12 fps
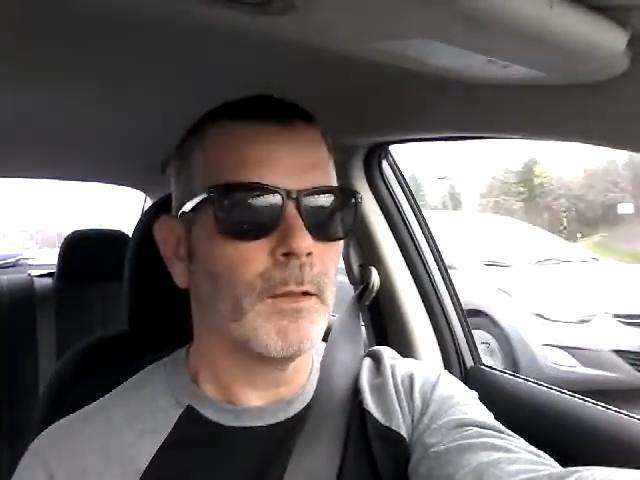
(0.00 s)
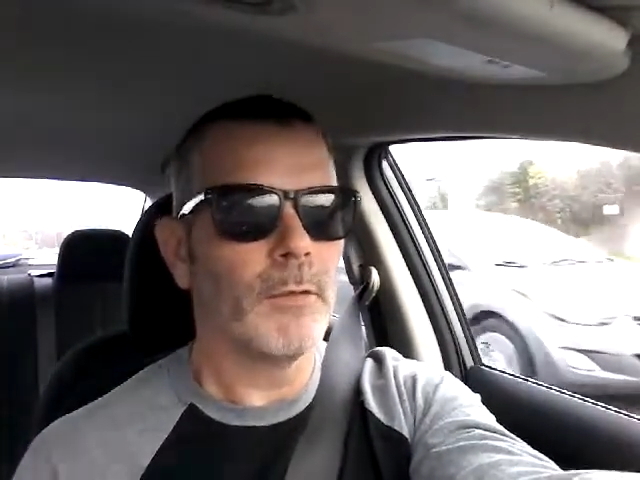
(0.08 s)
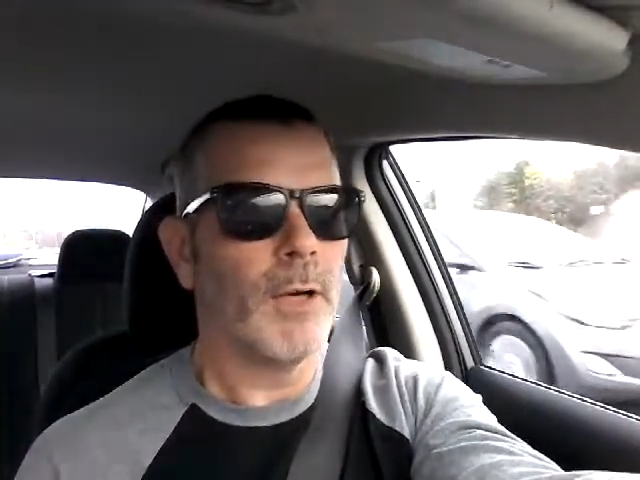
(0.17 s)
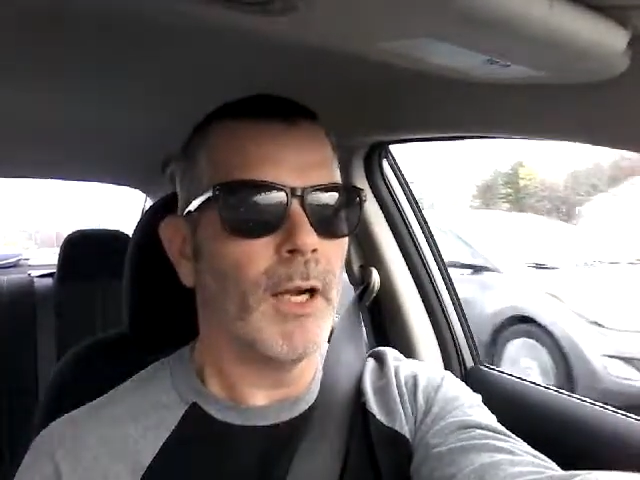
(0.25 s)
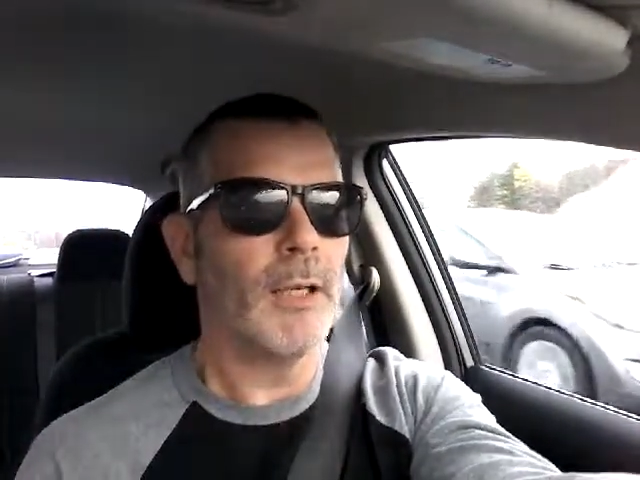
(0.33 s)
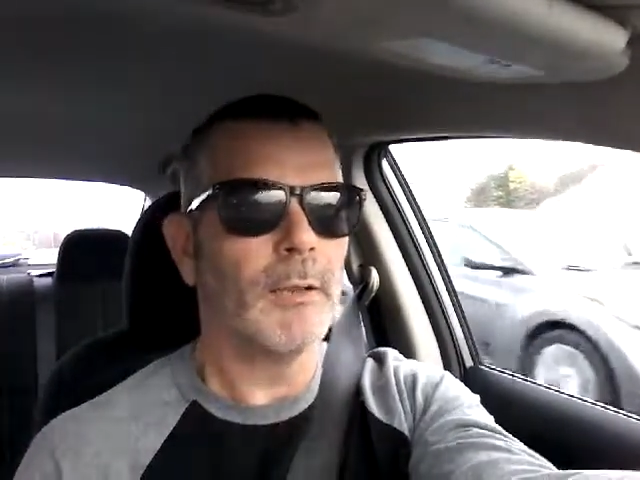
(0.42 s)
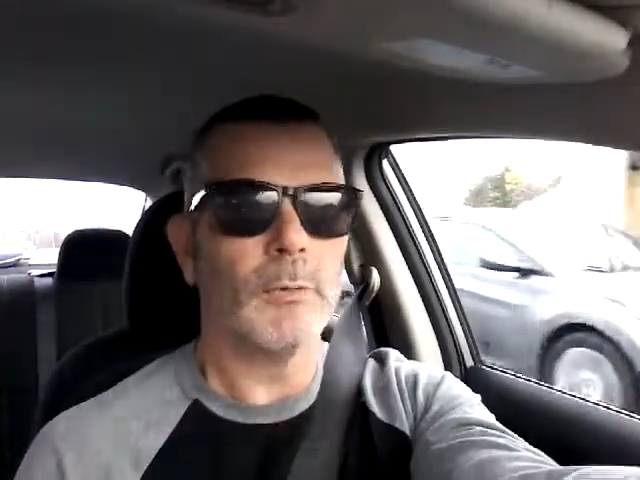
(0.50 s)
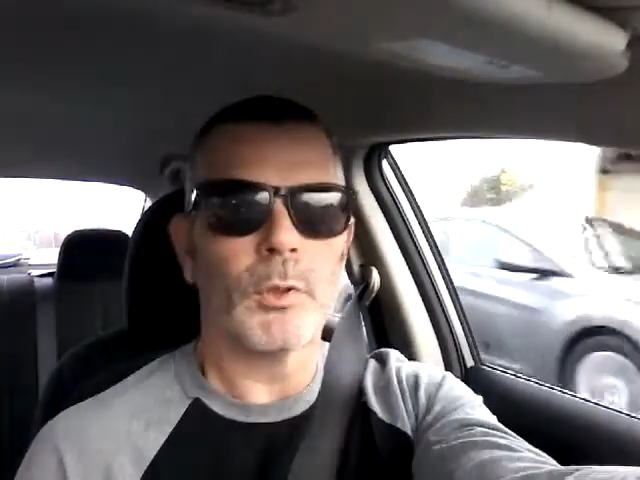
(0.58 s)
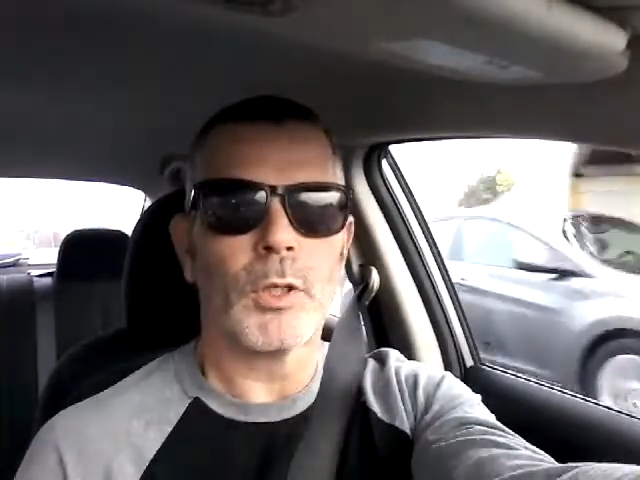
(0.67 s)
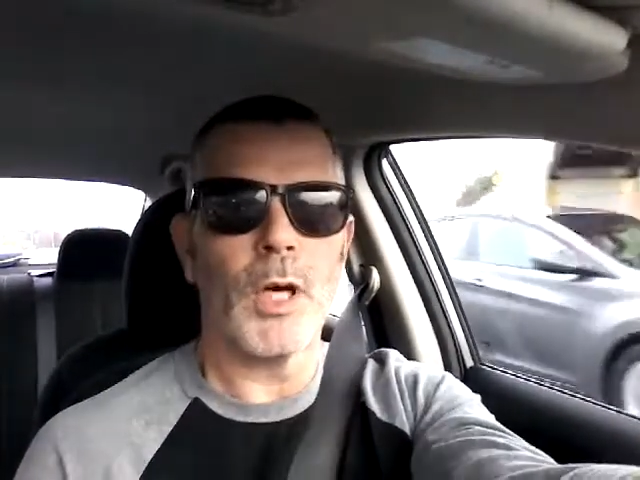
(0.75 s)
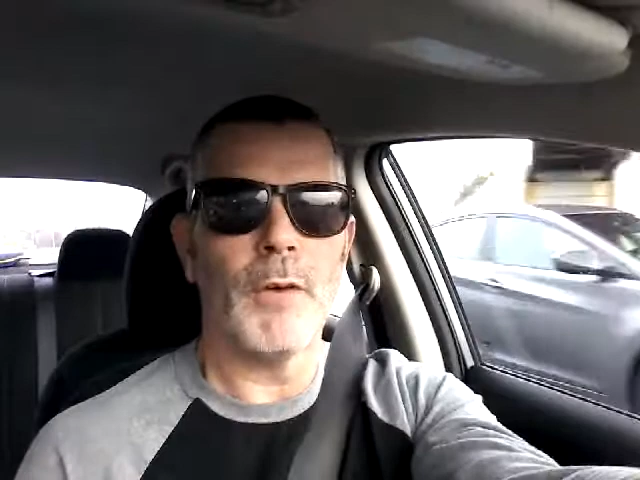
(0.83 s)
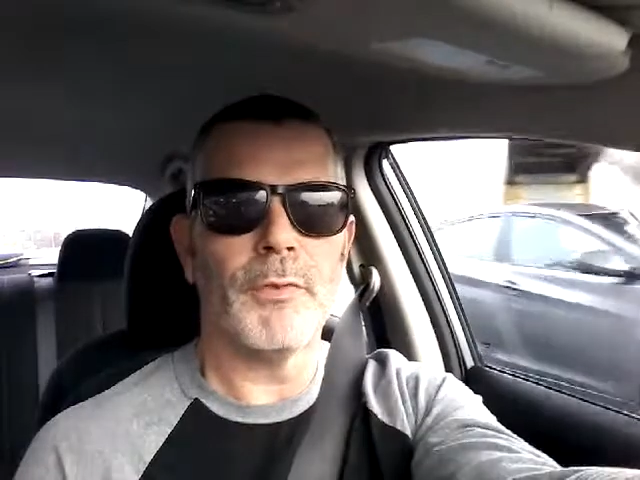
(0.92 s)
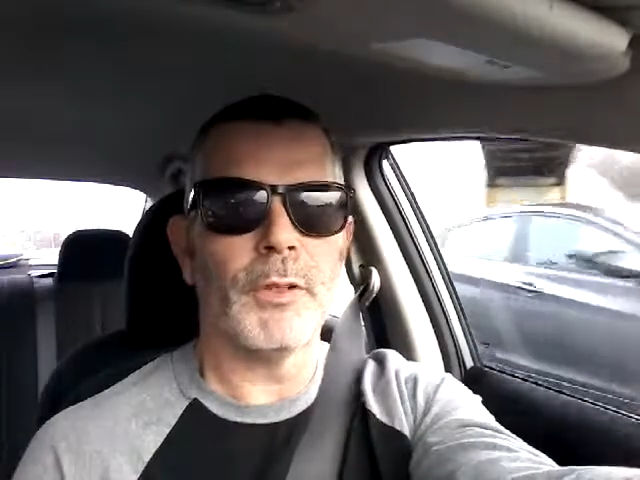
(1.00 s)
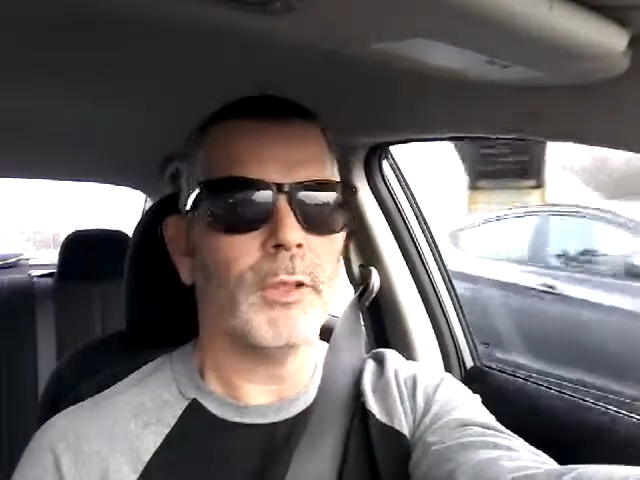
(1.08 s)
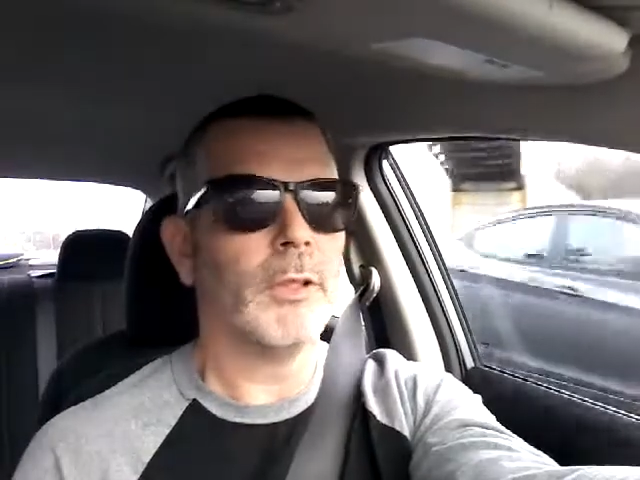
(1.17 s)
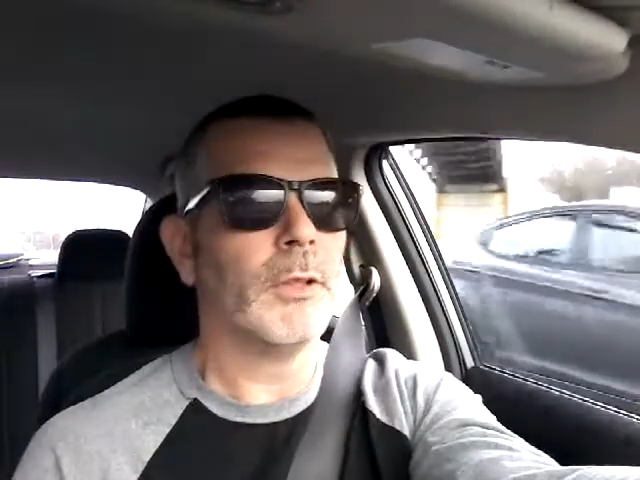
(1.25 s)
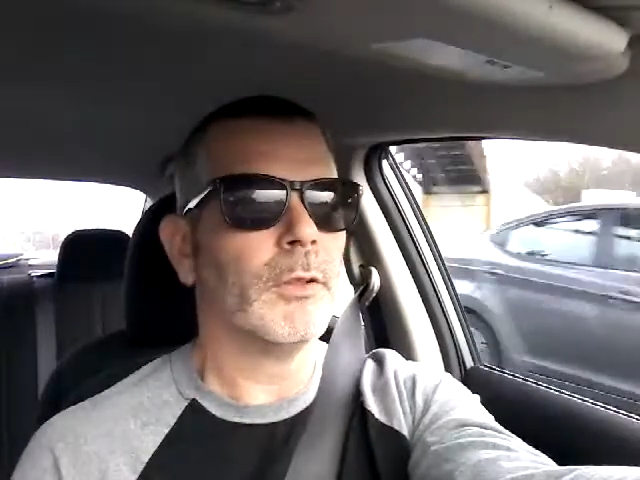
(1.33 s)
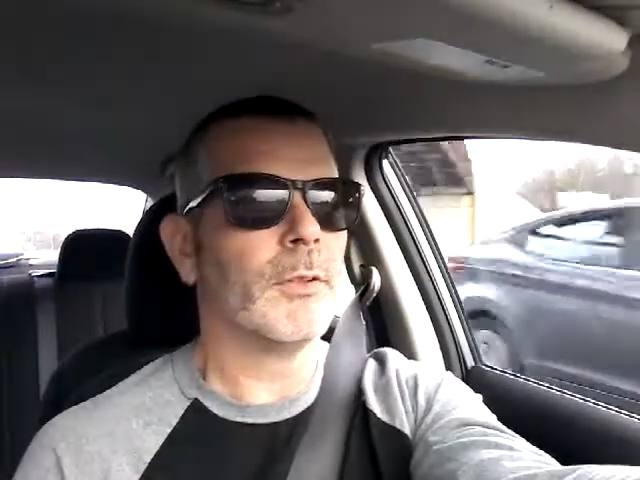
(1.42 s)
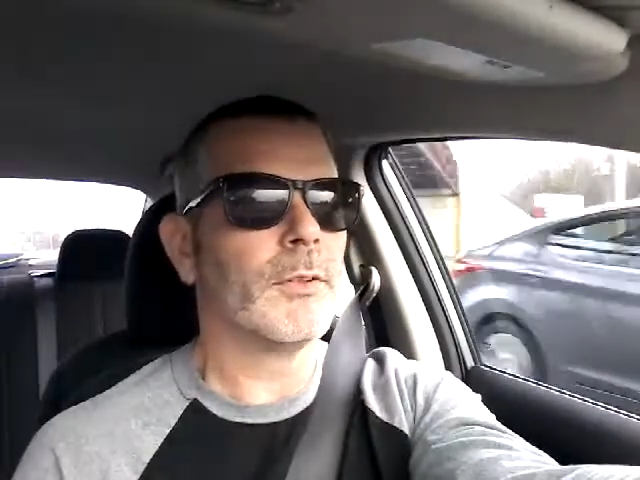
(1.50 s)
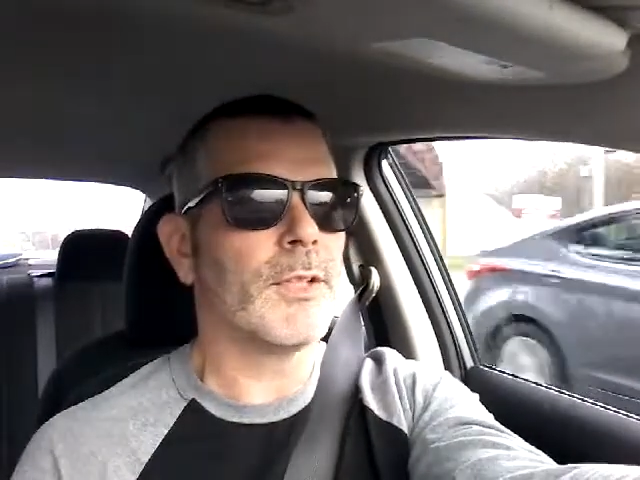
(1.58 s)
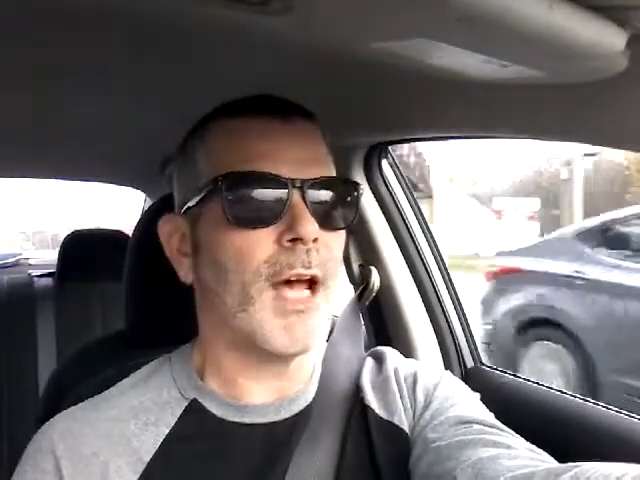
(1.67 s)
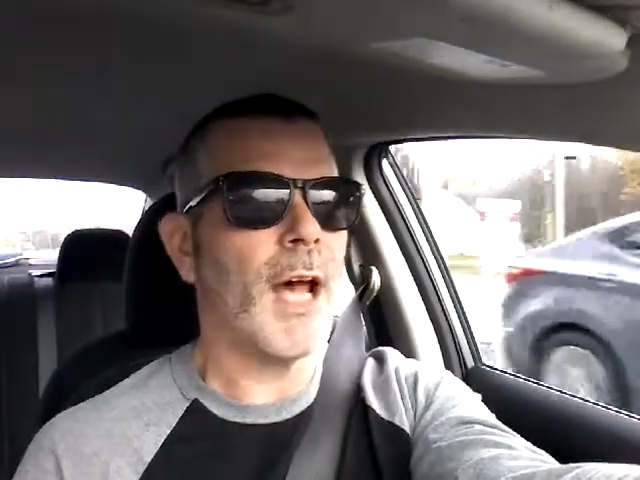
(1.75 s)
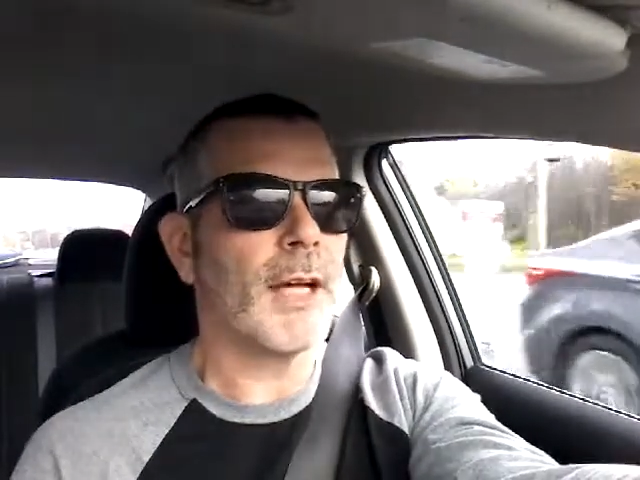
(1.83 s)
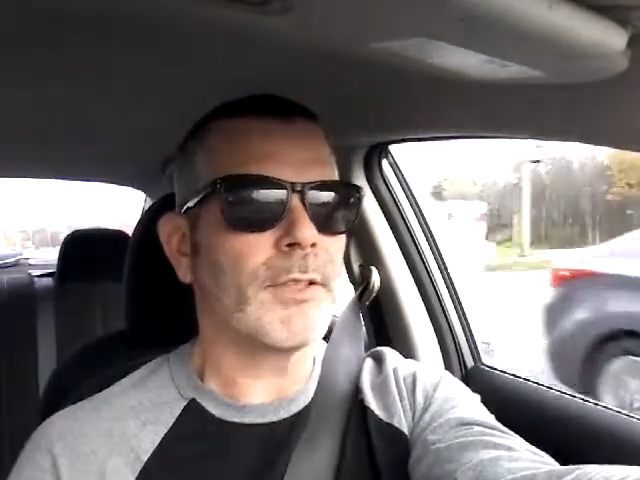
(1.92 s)
right, will cover
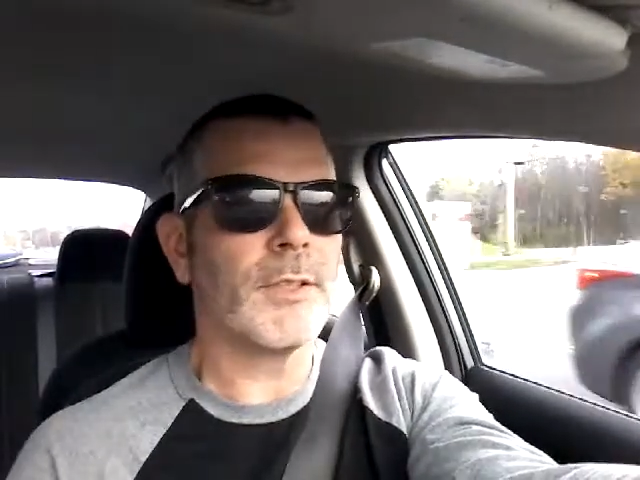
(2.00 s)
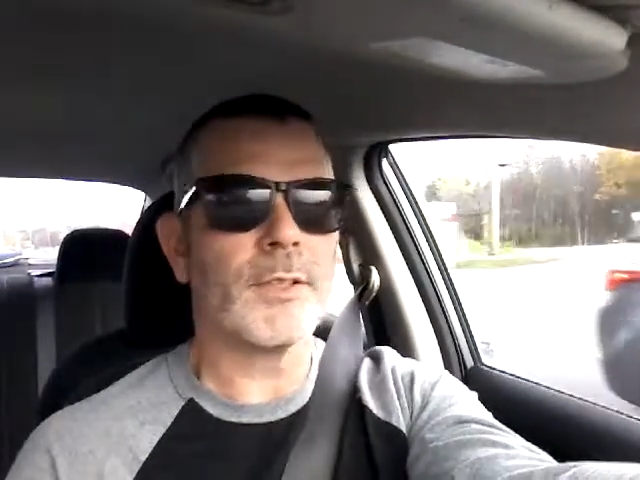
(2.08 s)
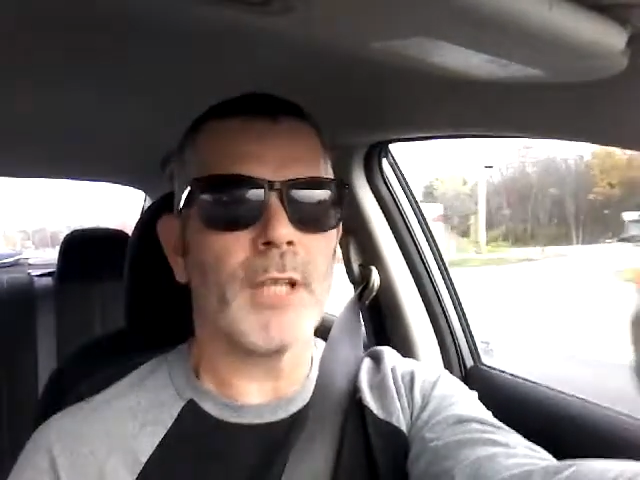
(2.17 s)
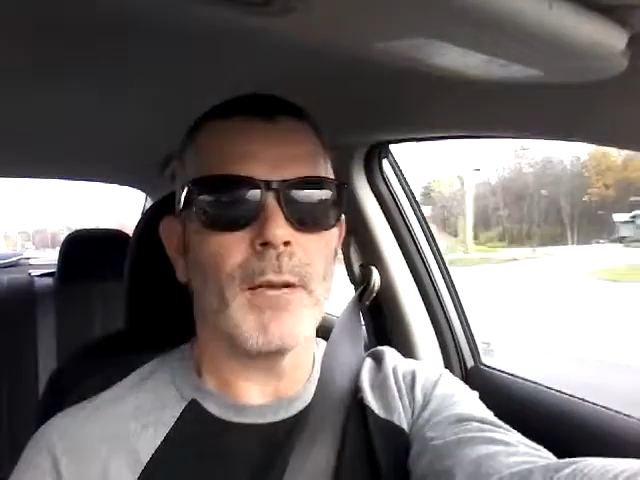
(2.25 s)
taxes,